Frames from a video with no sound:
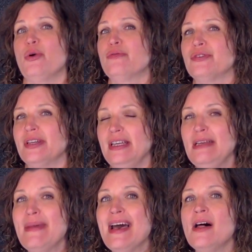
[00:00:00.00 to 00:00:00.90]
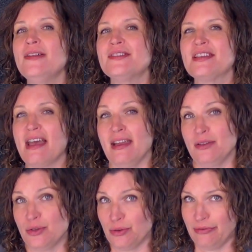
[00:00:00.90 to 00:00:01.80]
over email,
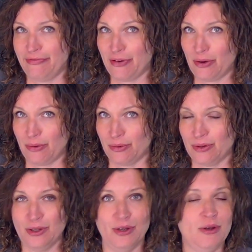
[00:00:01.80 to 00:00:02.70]
text, or phone